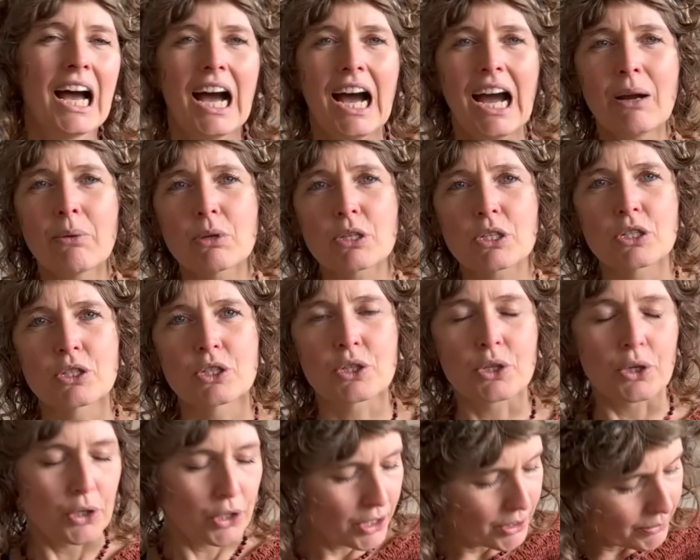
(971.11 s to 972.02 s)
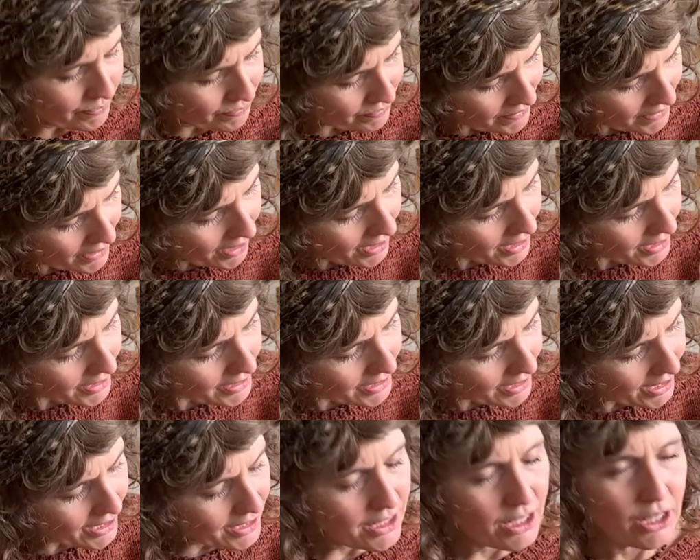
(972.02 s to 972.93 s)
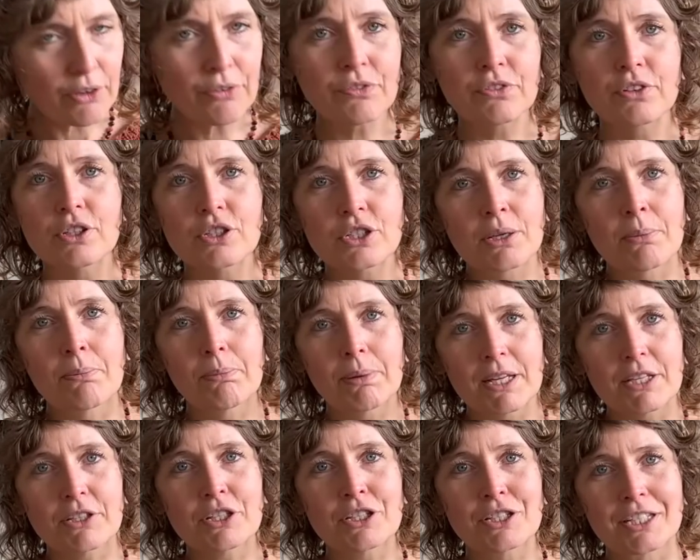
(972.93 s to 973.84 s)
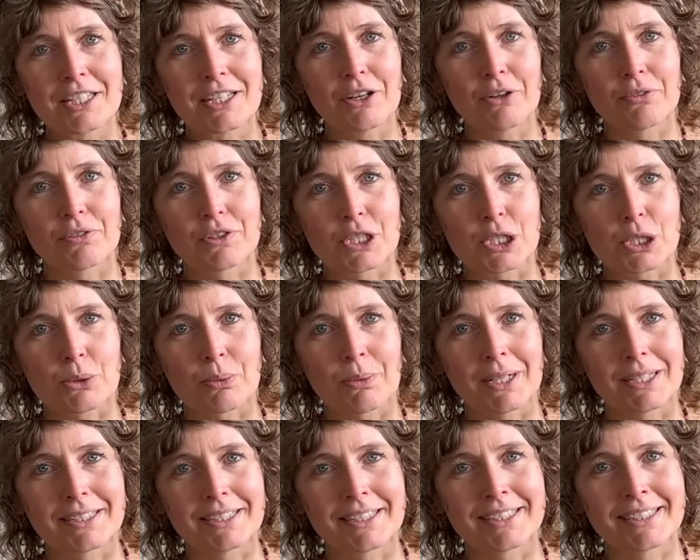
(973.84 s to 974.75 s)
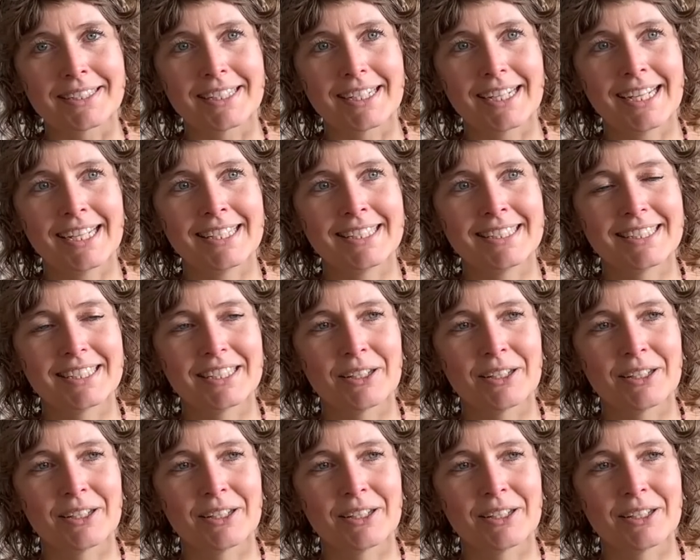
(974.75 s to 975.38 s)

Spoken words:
I wasn't sure. I loved the simplicity of the sweater, and